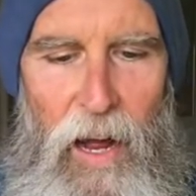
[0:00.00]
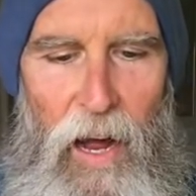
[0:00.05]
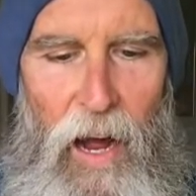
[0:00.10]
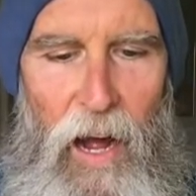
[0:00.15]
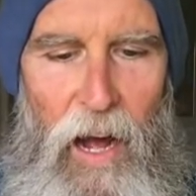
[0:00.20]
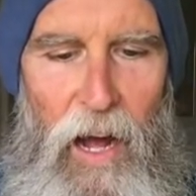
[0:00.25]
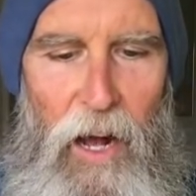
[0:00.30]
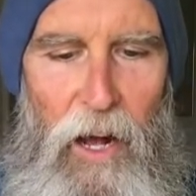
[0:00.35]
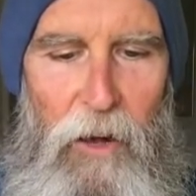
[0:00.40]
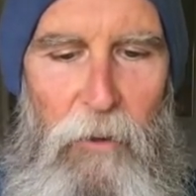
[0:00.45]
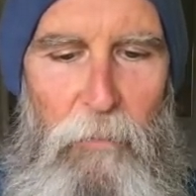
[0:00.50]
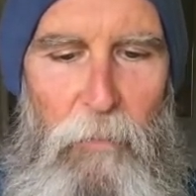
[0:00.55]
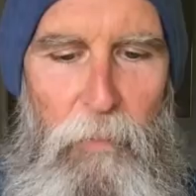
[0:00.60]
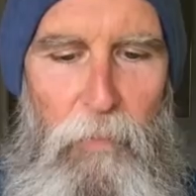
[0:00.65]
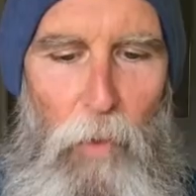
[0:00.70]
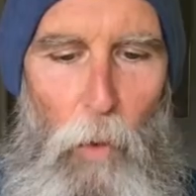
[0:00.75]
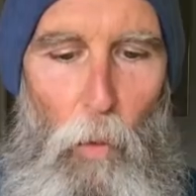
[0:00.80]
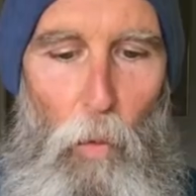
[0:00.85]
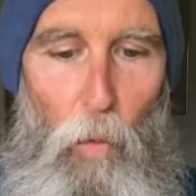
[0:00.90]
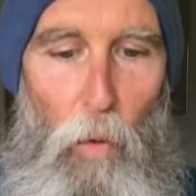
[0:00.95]

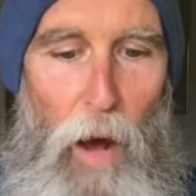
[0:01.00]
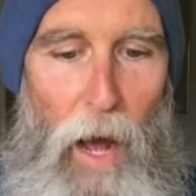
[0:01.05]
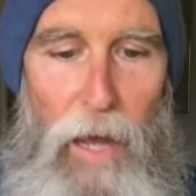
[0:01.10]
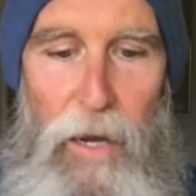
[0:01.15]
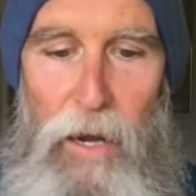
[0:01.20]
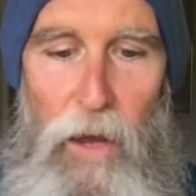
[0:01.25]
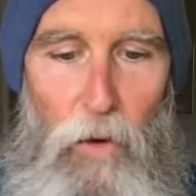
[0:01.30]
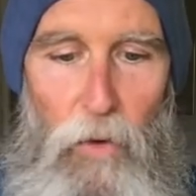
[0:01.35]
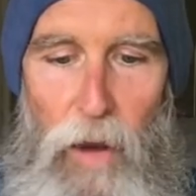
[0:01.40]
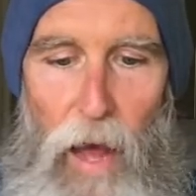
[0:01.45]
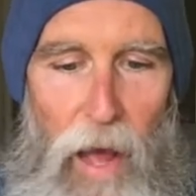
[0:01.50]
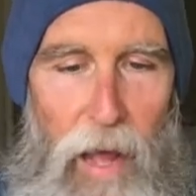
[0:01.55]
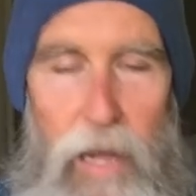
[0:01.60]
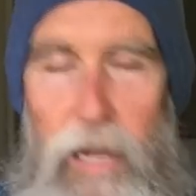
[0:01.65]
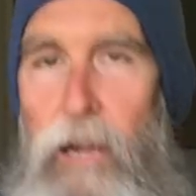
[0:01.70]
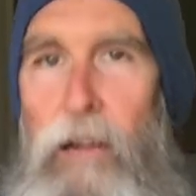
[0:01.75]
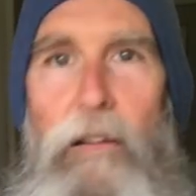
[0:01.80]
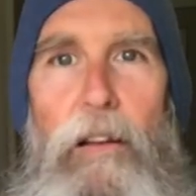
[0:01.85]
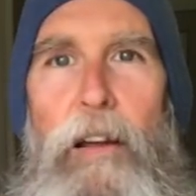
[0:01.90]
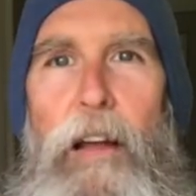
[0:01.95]
Um, why don't I,
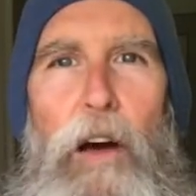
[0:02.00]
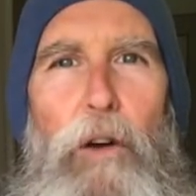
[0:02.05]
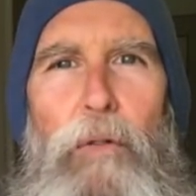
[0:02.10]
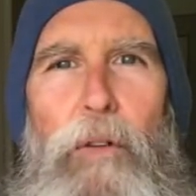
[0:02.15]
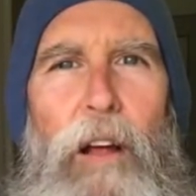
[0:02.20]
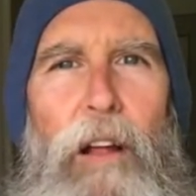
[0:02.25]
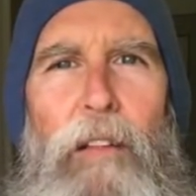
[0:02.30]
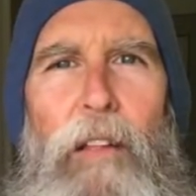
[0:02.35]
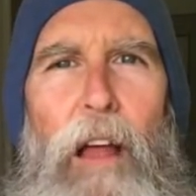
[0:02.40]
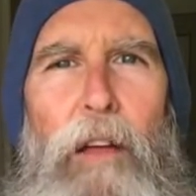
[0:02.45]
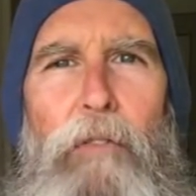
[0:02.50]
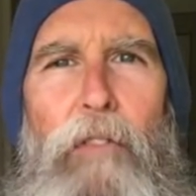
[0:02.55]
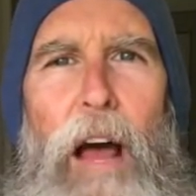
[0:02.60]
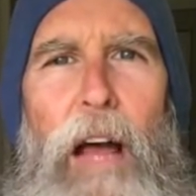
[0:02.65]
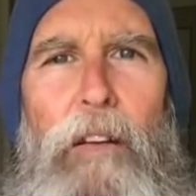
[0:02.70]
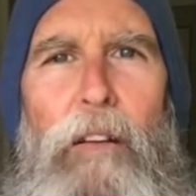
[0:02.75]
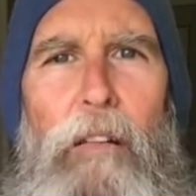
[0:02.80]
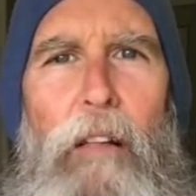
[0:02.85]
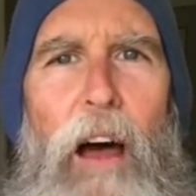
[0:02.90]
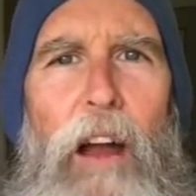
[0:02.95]
you know, in
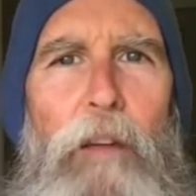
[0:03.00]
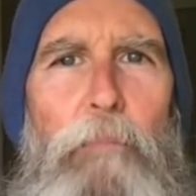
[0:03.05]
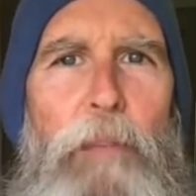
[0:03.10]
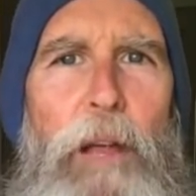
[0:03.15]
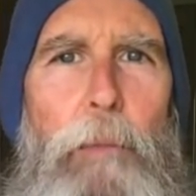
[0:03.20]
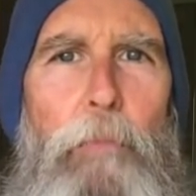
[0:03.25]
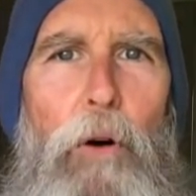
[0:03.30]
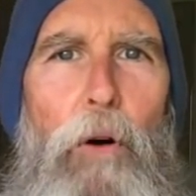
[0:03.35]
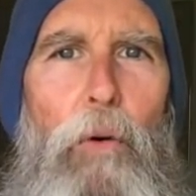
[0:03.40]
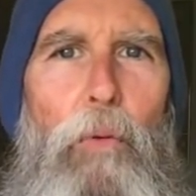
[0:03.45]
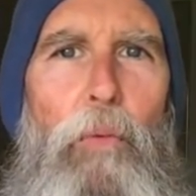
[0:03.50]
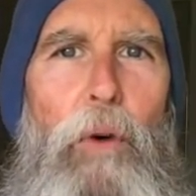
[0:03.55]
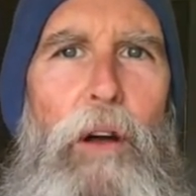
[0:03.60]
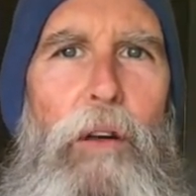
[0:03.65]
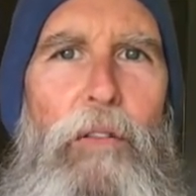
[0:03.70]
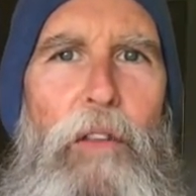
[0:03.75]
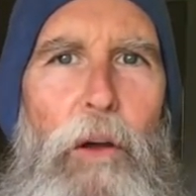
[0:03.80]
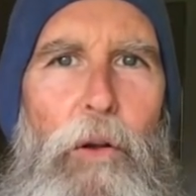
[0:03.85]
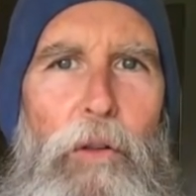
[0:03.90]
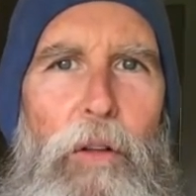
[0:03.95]
fact, a lot of people,
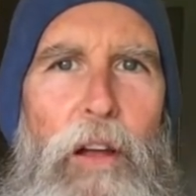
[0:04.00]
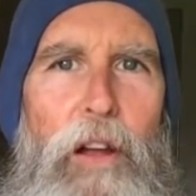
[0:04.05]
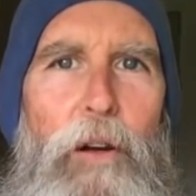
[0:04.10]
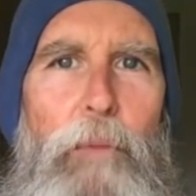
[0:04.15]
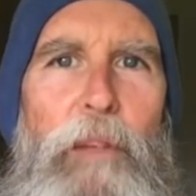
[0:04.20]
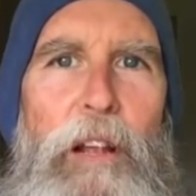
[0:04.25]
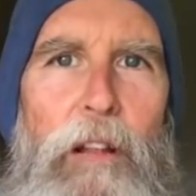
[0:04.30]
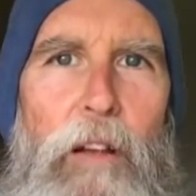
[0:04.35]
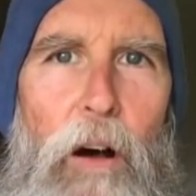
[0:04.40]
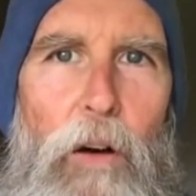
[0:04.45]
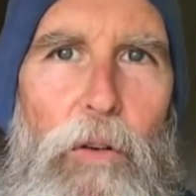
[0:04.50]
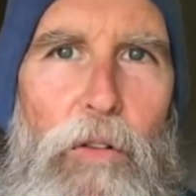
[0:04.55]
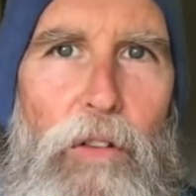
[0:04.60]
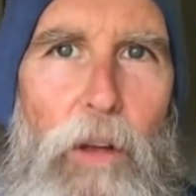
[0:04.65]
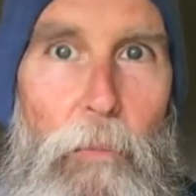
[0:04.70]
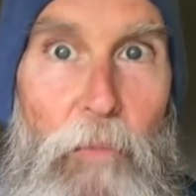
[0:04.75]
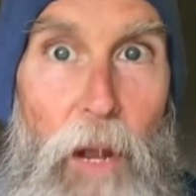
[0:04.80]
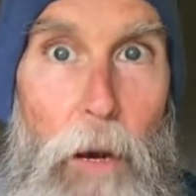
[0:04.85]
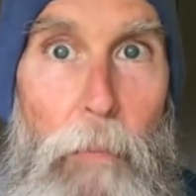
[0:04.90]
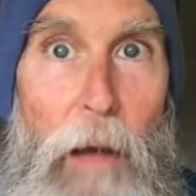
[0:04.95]
well, they'll hear me talk
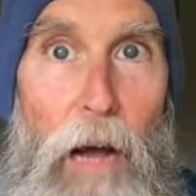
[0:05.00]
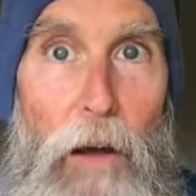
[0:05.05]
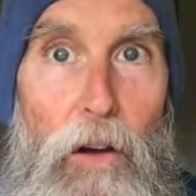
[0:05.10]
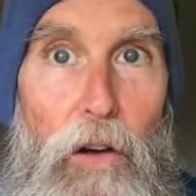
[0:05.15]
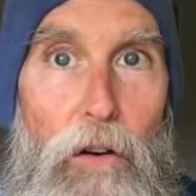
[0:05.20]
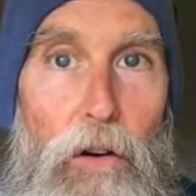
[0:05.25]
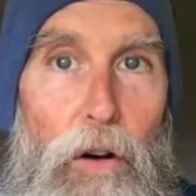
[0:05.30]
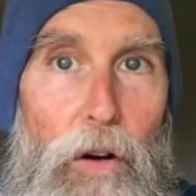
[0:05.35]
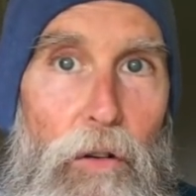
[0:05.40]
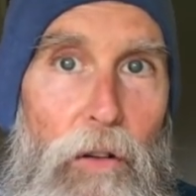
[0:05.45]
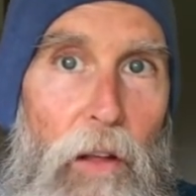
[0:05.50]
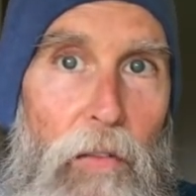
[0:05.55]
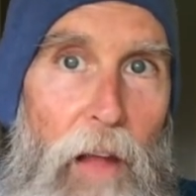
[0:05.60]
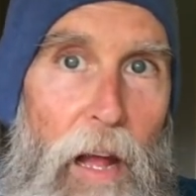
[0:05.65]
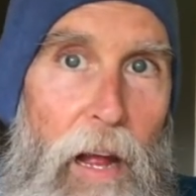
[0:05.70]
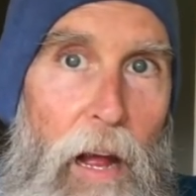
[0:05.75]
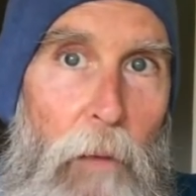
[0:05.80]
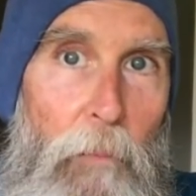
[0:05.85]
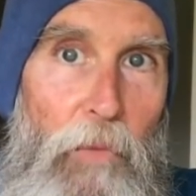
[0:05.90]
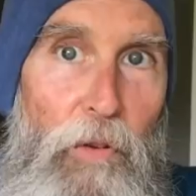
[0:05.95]
something about cooked and
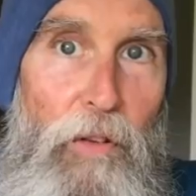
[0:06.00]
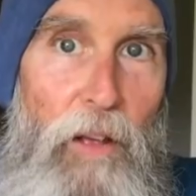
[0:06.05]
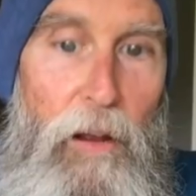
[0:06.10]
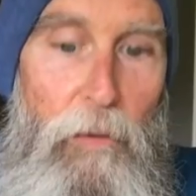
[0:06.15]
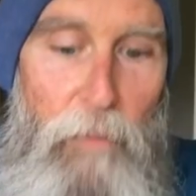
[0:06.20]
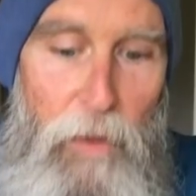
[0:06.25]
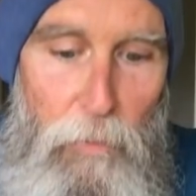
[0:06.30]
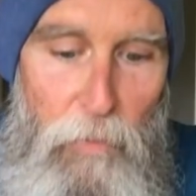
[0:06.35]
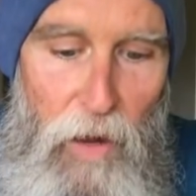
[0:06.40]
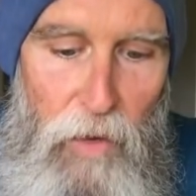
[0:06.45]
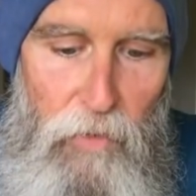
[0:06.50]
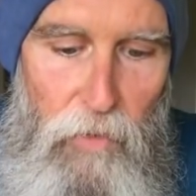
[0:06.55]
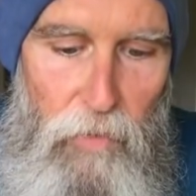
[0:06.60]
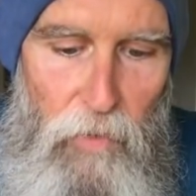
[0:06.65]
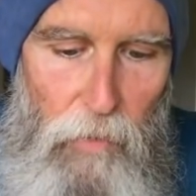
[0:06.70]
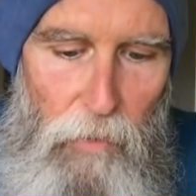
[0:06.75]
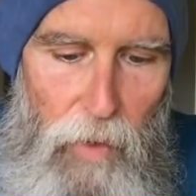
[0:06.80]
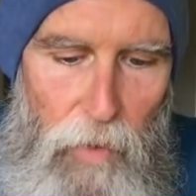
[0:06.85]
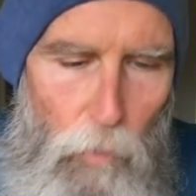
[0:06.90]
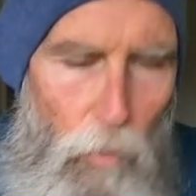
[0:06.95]
they haven't seen me much
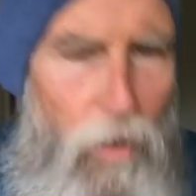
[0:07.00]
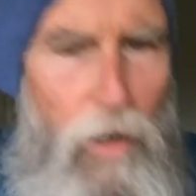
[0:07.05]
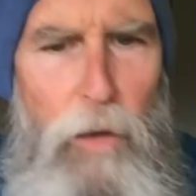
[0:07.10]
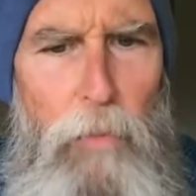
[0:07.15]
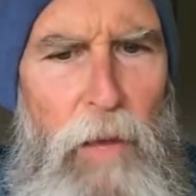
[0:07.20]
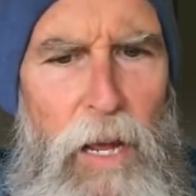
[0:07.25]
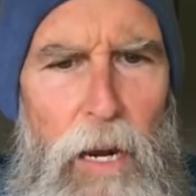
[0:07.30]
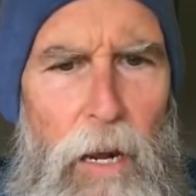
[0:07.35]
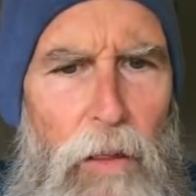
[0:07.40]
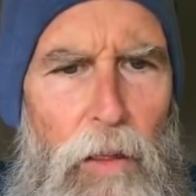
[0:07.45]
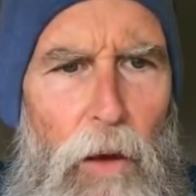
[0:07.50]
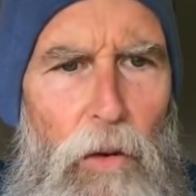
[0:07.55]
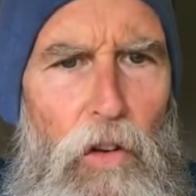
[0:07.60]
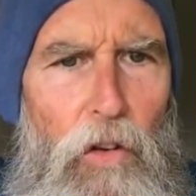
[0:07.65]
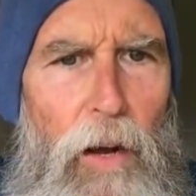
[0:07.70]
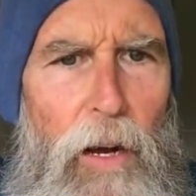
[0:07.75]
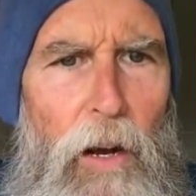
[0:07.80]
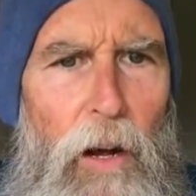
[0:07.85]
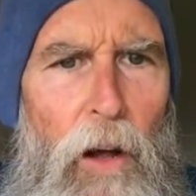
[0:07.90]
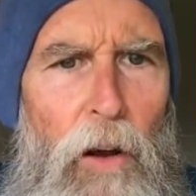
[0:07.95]
and they're like, what do you mean? I
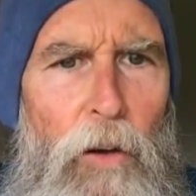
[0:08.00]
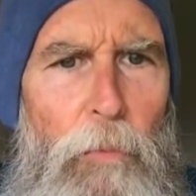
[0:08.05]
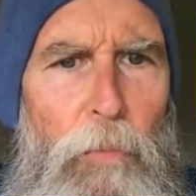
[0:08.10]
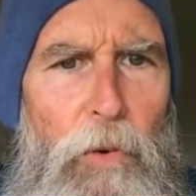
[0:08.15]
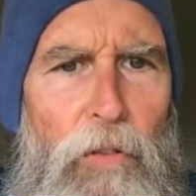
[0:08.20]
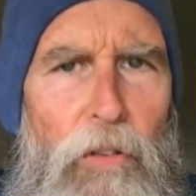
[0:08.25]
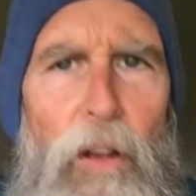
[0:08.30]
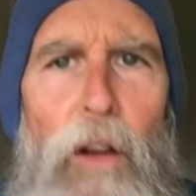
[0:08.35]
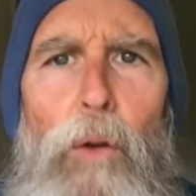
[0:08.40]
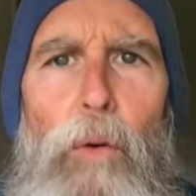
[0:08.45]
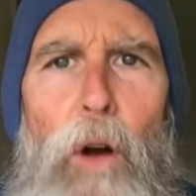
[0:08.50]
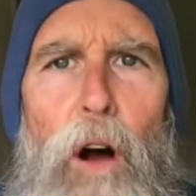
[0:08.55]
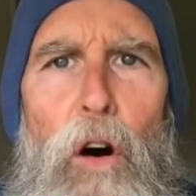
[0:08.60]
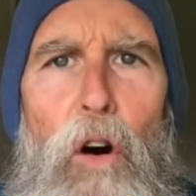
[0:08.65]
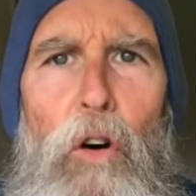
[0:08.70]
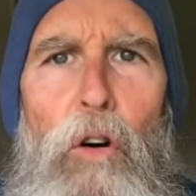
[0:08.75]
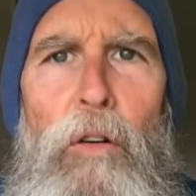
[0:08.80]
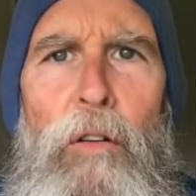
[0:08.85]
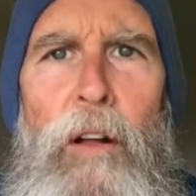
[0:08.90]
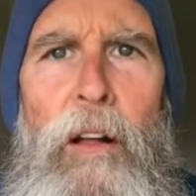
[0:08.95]
thought you ate 100%
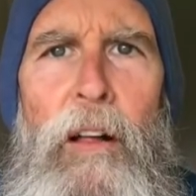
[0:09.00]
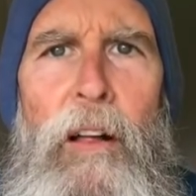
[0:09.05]
raw.